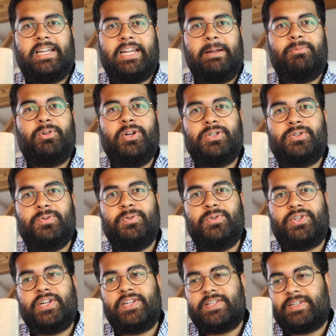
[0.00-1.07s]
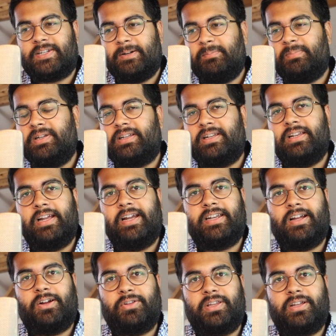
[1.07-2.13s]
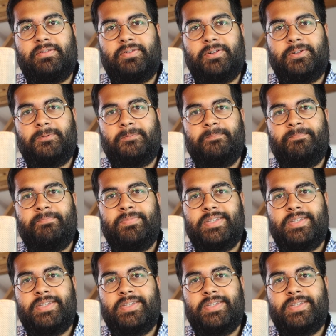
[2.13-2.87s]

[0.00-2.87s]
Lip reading: And I'm going to just completely lay it out there for you.